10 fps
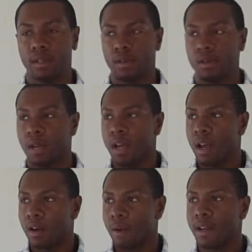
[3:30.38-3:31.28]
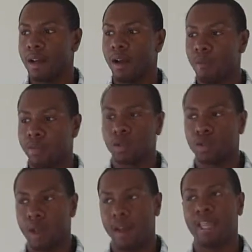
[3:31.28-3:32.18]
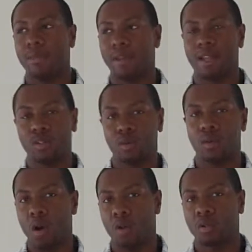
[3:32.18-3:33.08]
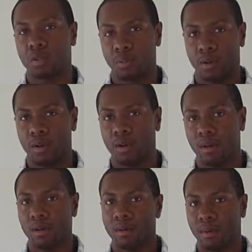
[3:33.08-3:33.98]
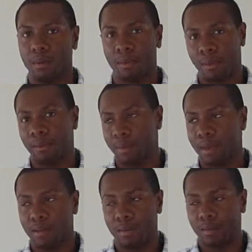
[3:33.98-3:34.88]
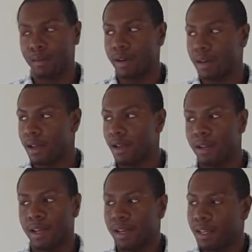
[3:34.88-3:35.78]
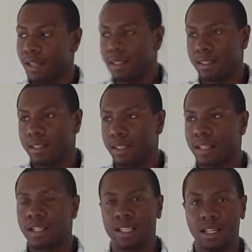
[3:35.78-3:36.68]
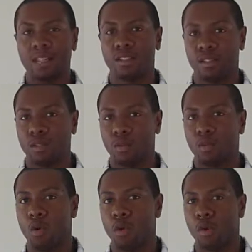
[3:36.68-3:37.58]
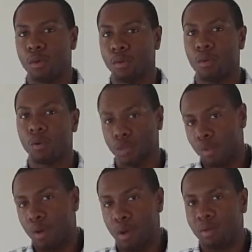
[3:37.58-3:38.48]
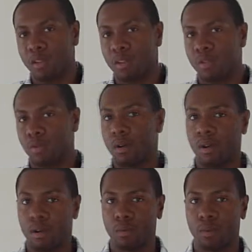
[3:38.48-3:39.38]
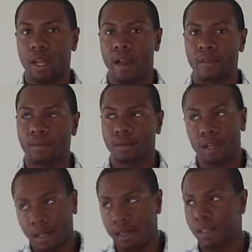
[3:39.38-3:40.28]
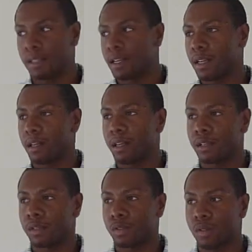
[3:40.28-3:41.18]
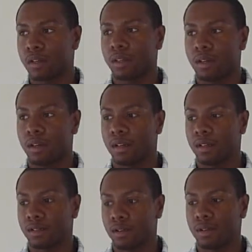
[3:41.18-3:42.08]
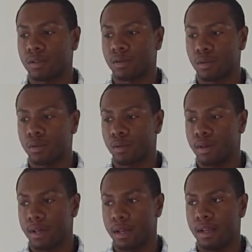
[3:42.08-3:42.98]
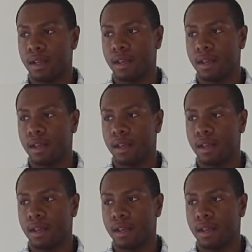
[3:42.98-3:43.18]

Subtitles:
You know, right now I'm still trying to keep it at 2 homes per minimum. Right now, it's just easier to do more 2 homes versus 1 home. We have a good set of construction crews or whatnot,